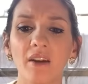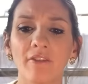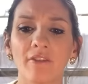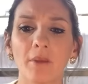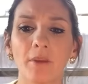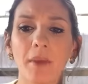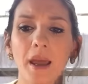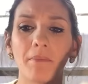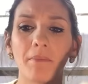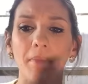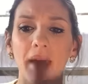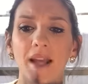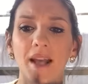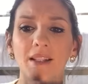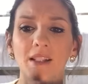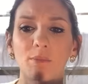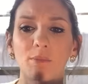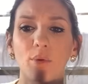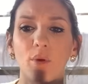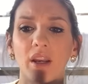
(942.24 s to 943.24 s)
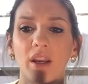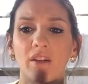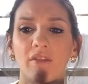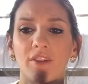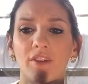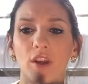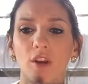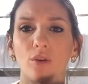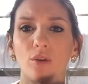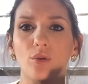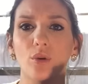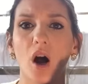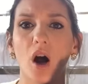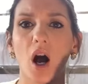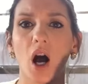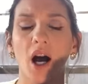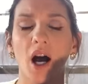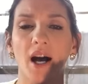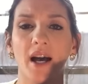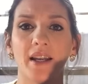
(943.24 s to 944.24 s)
from a man's point of view
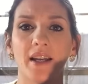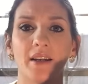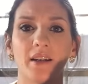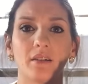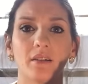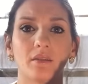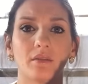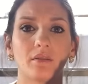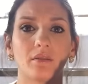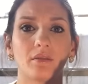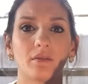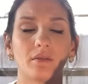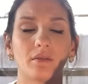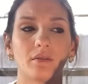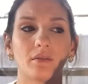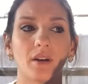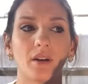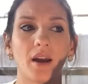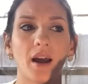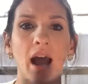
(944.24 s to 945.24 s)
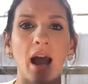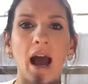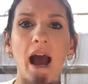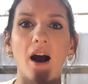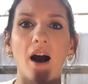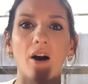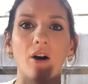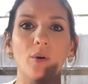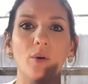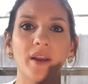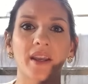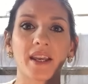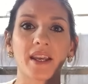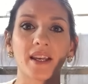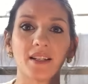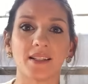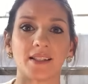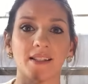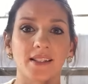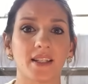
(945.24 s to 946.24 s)
on how
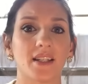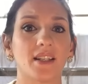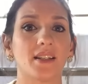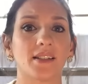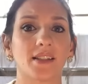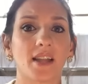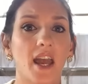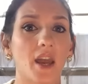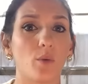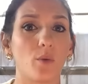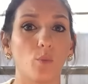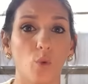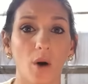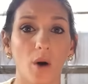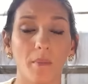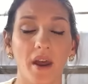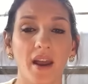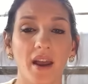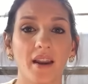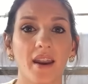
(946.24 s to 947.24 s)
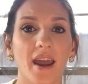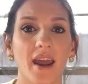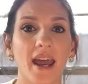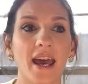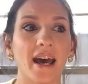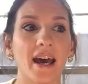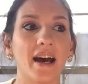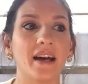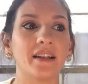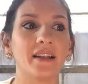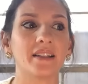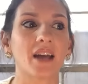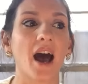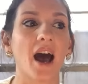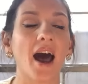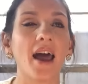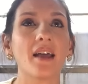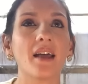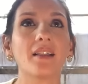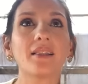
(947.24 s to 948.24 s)
he sees a woman. And
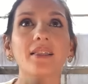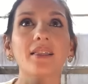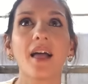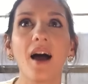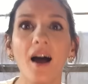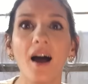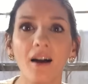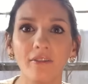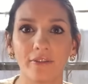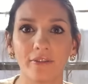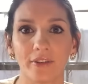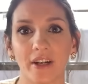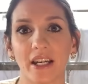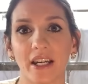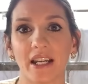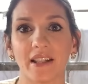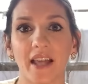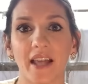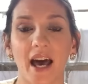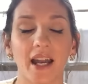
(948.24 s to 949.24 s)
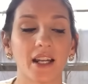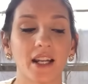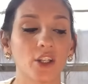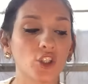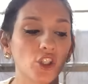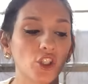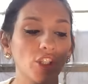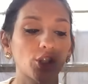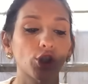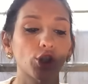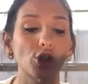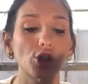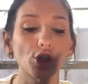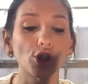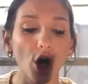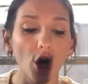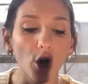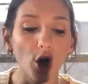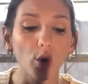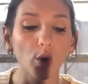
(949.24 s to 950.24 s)
I love reading that. It's just
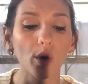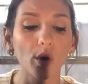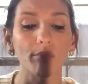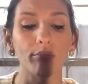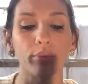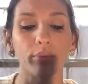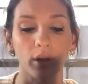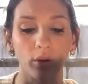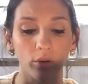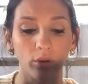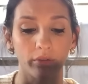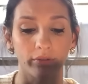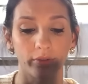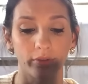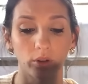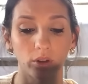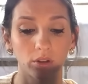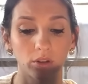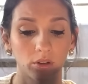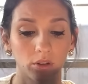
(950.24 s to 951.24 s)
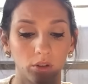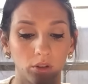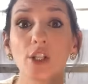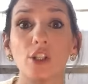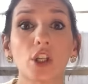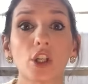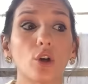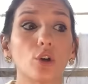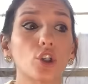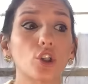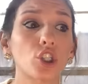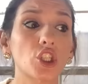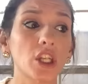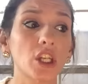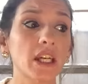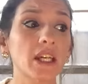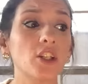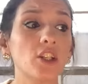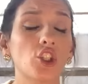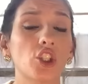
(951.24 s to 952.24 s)
so beautiful. So
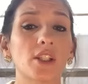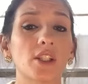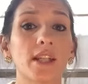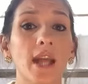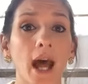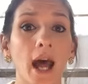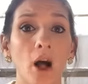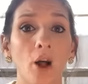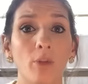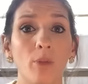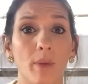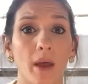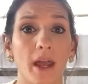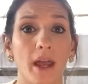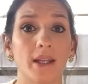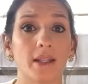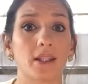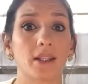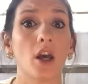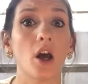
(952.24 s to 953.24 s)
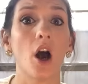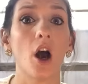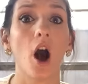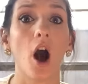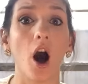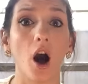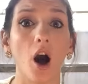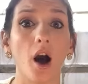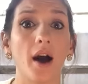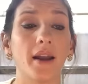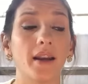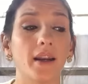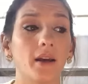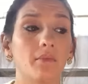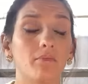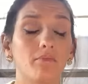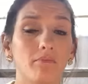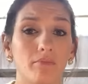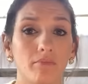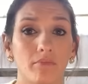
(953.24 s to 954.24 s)
she is just hell-bent on,
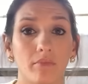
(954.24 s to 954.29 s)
